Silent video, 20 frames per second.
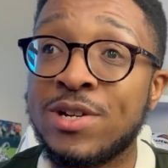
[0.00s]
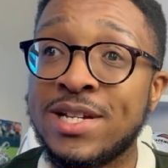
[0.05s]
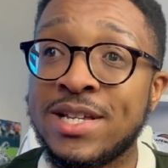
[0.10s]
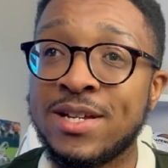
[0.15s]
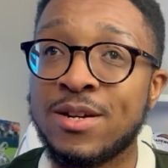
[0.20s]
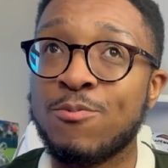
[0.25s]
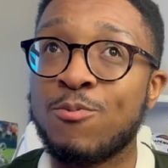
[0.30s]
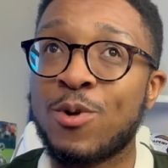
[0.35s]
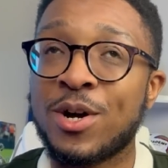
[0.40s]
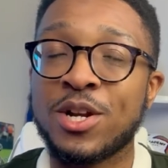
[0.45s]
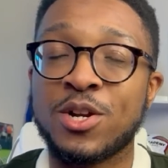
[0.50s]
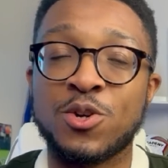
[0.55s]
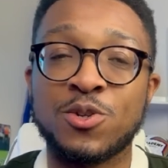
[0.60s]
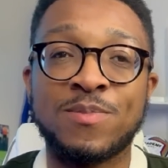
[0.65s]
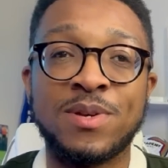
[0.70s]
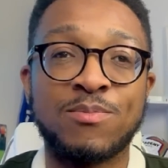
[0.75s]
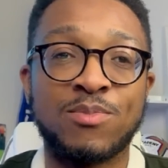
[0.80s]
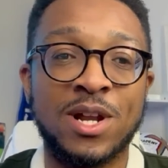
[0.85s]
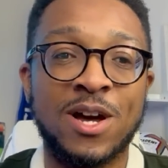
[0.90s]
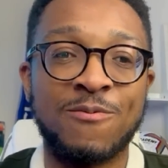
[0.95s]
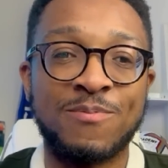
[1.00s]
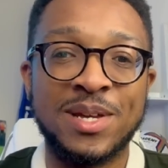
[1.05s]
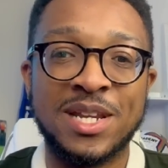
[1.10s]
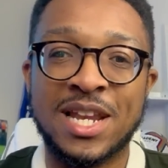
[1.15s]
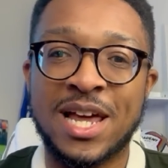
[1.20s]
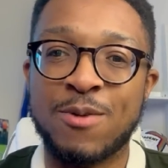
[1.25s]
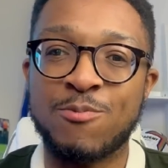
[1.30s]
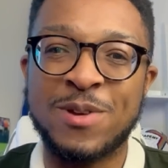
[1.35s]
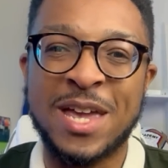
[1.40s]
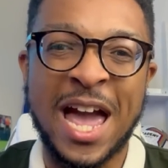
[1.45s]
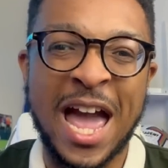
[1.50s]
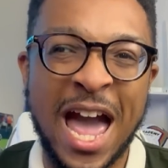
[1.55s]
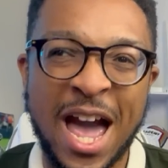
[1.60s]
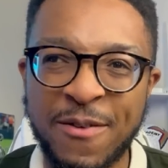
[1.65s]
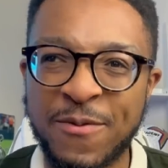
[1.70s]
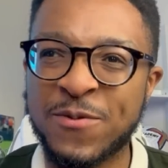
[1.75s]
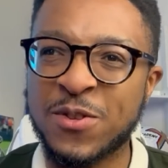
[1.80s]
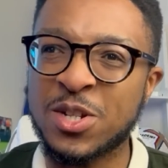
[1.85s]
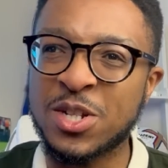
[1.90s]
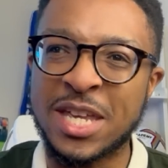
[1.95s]
one of those people that have been like, we
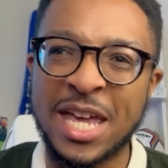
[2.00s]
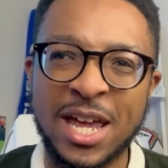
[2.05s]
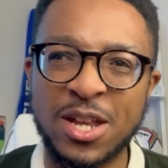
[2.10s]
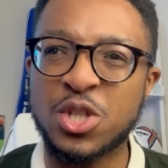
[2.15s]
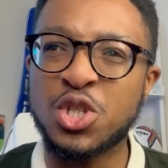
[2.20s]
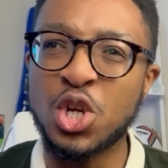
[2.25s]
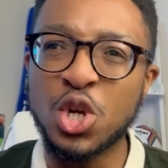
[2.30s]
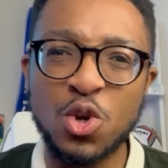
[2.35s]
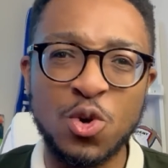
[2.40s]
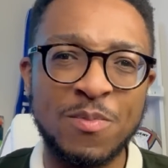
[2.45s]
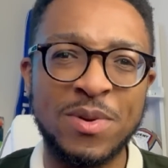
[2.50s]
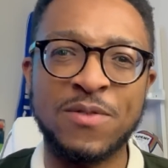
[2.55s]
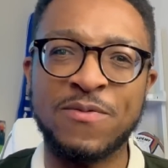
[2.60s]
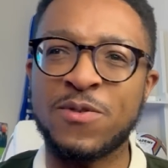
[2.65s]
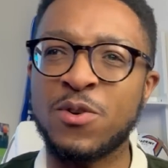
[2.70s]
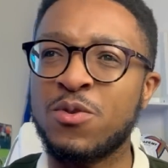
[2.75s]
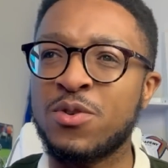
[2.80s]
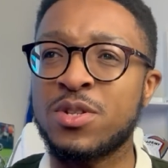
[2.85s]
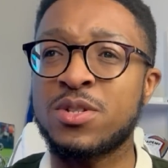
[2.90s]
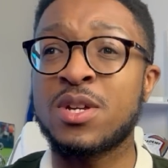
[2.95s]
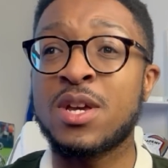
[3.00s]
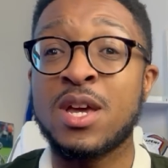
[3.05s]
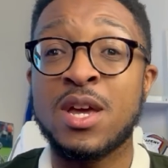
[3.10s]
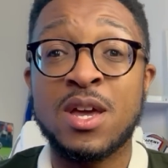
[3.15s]
have to get two midfielders.